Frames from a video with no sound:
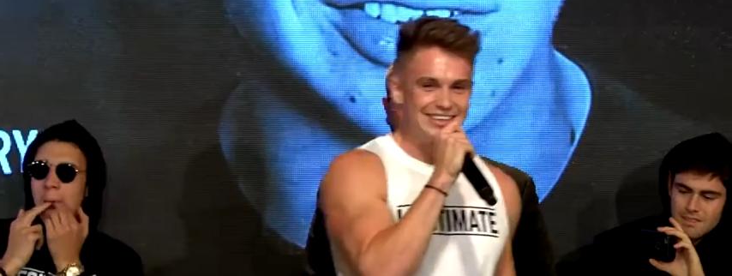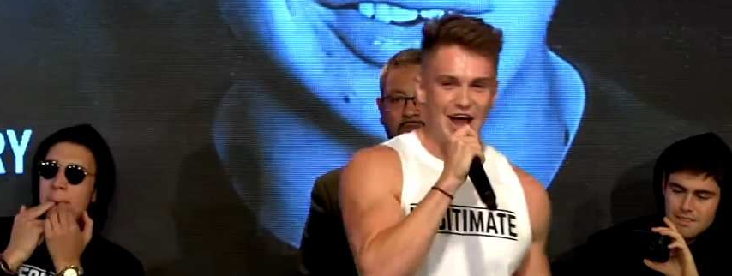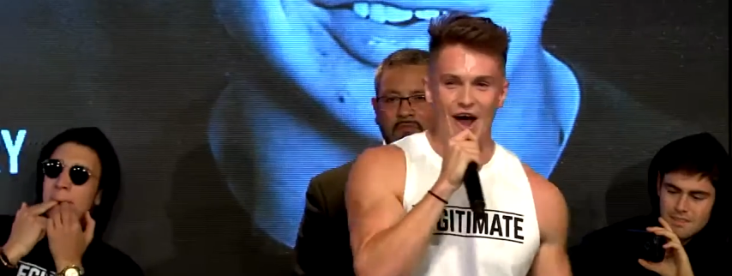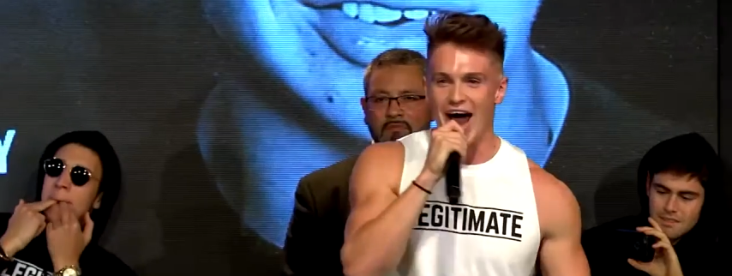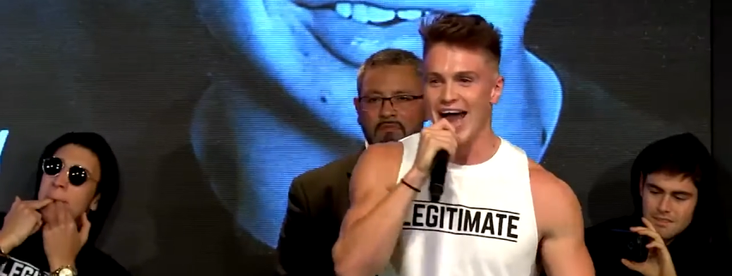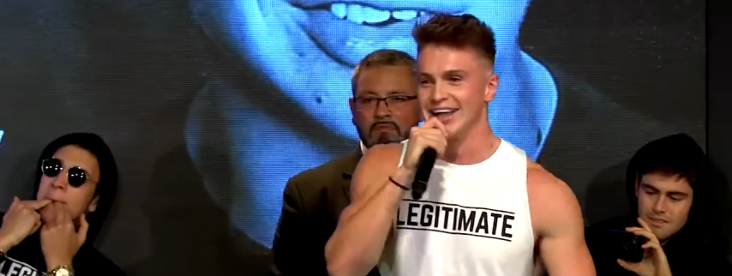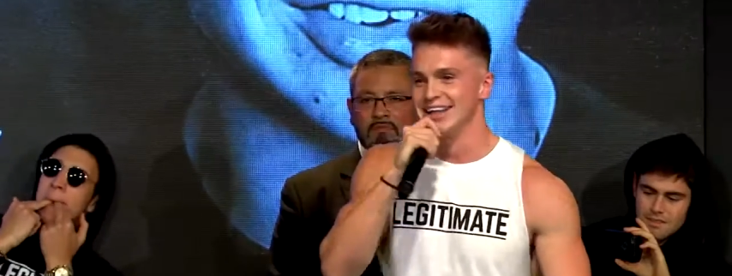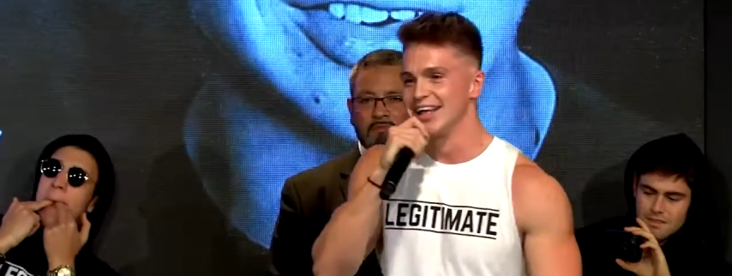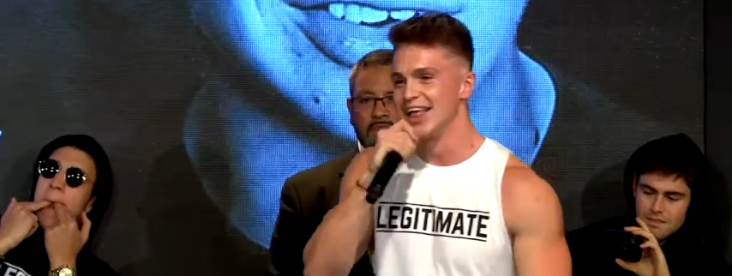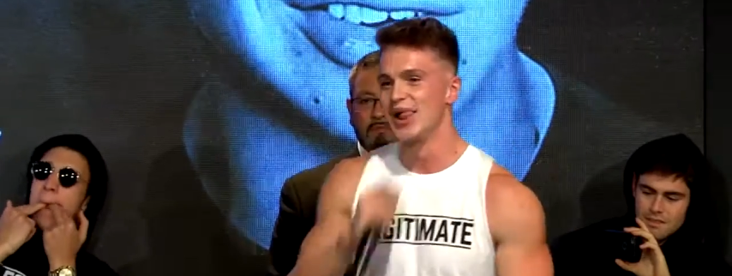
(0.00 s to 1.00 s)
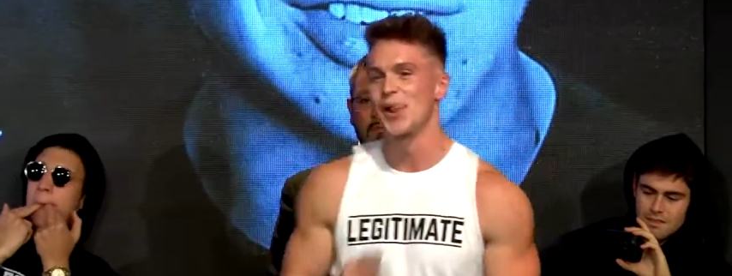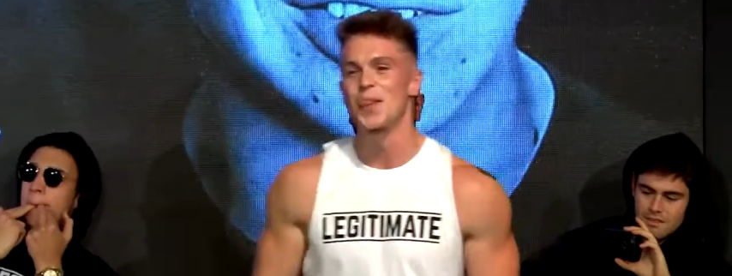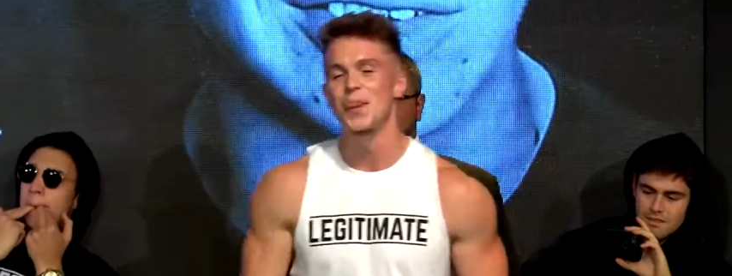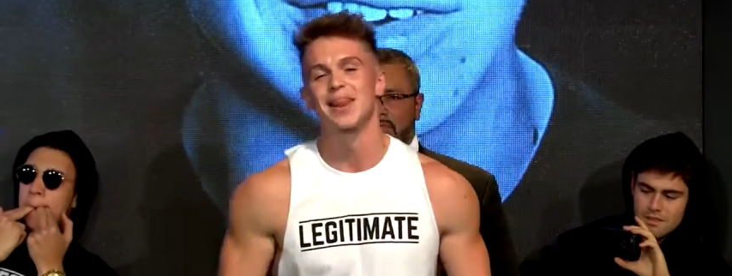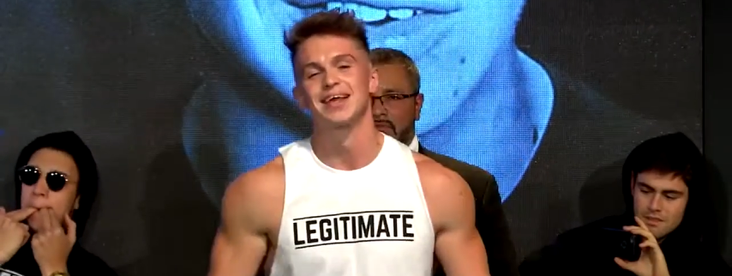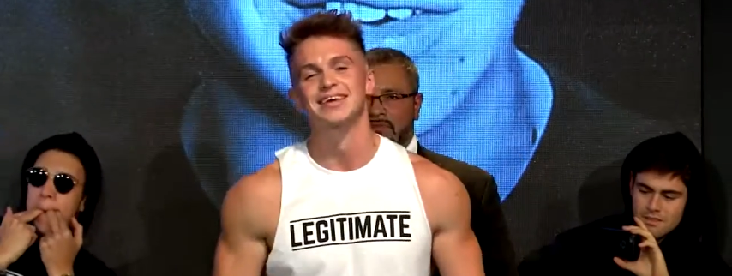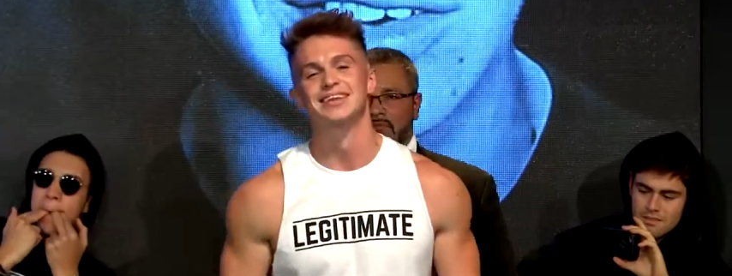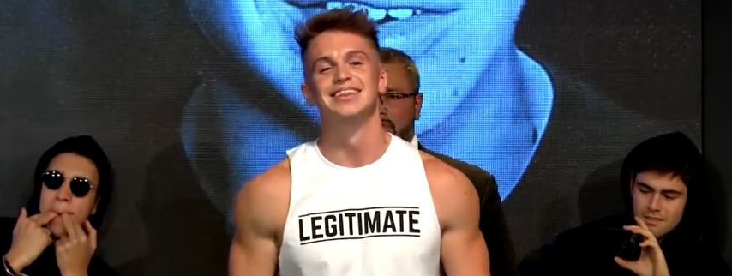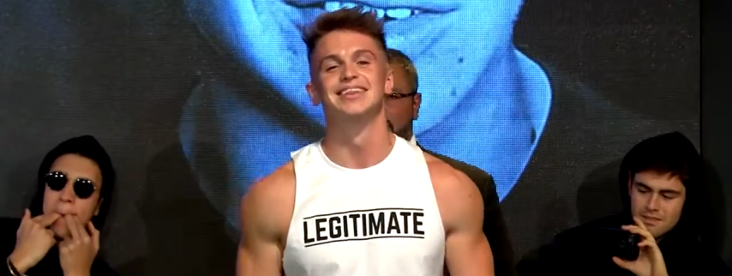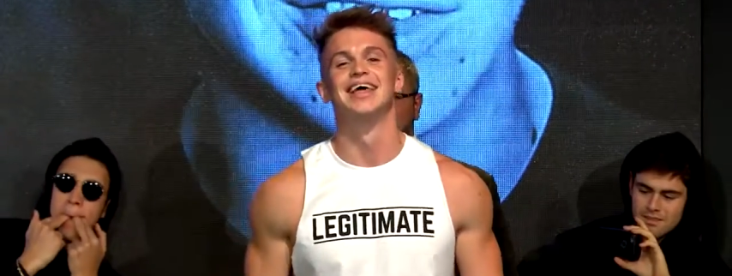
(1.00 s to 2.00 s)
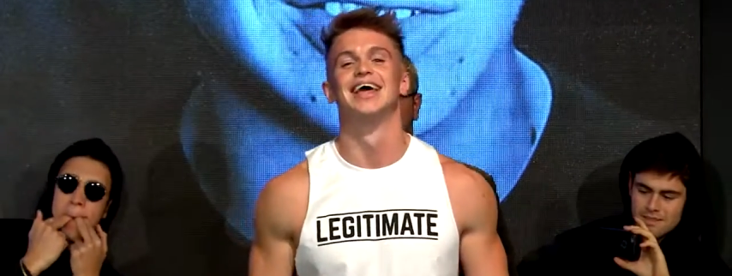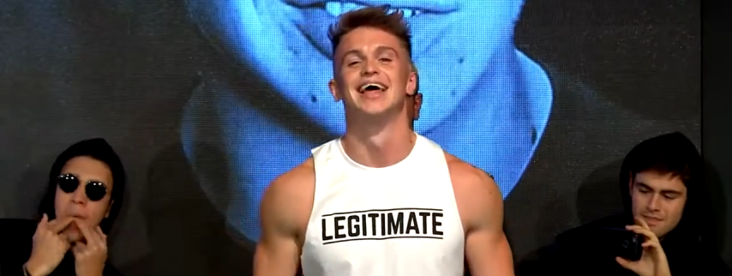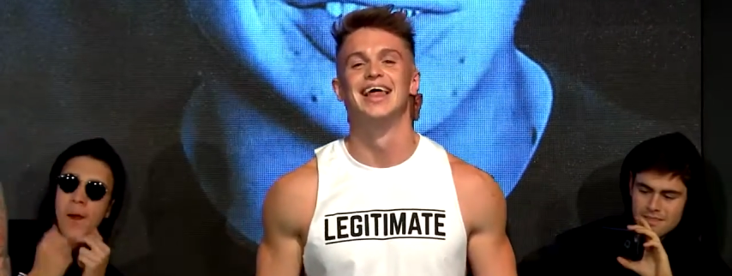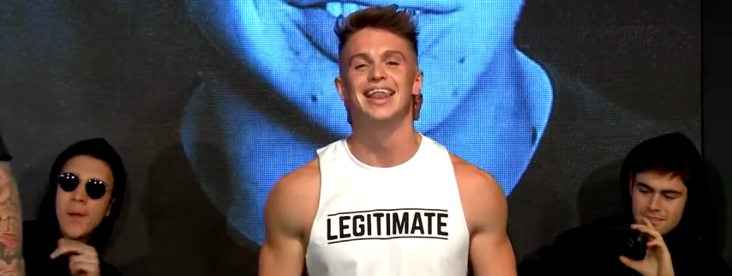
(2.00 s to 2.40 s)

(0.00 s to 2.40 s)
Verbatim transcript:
Speaker 1: All right. You haven't been training already, bro. I've been